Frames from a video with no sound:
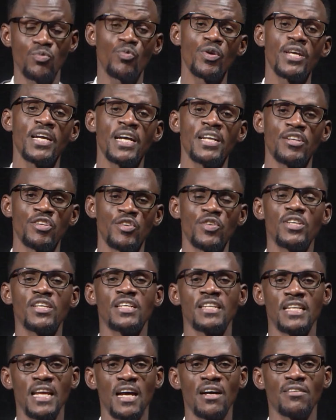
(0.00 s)
we are doing
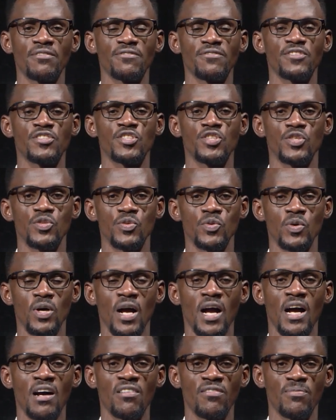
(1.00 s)
enough to
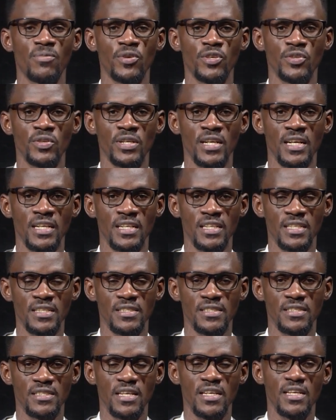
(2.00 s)
have more
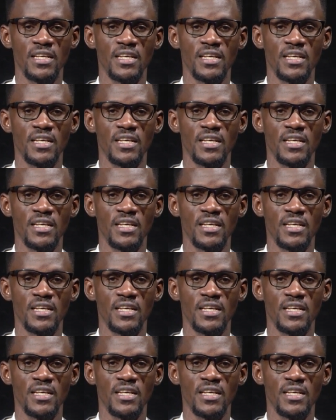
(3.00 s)
Ugandans